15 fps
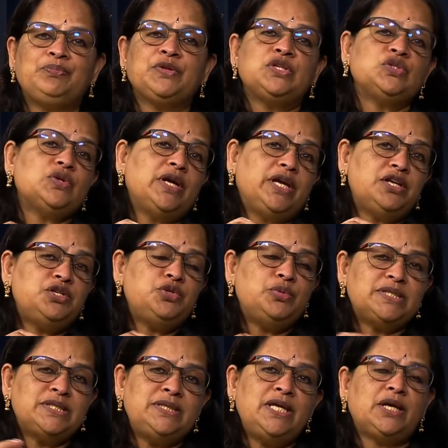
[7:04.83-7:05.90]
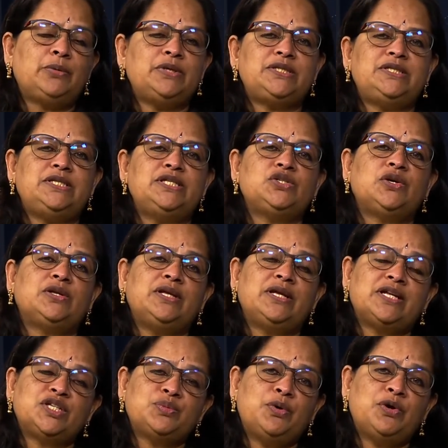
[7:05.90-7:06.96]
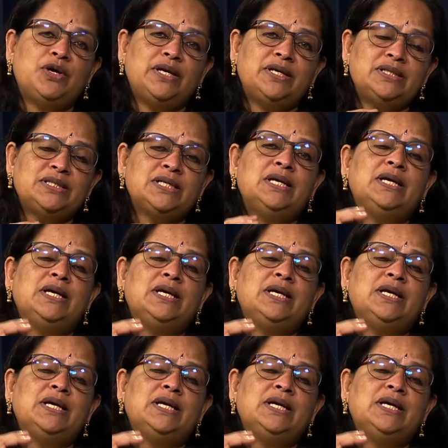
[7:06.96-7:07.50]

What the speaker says: So I can twist the questions or the respondents